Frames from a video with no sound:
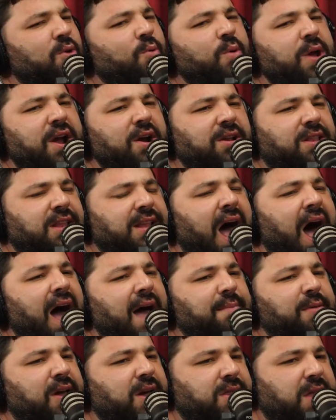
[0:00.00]
was a weird
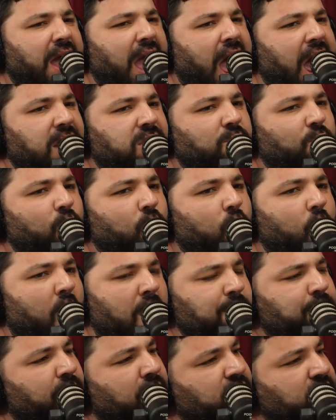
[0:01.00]
time because they asked
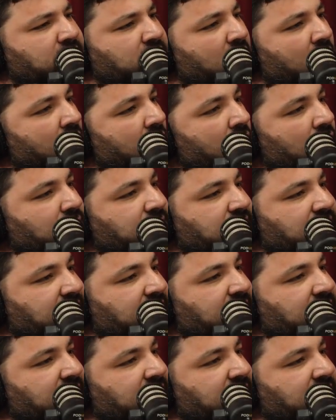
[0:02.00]
one person to host.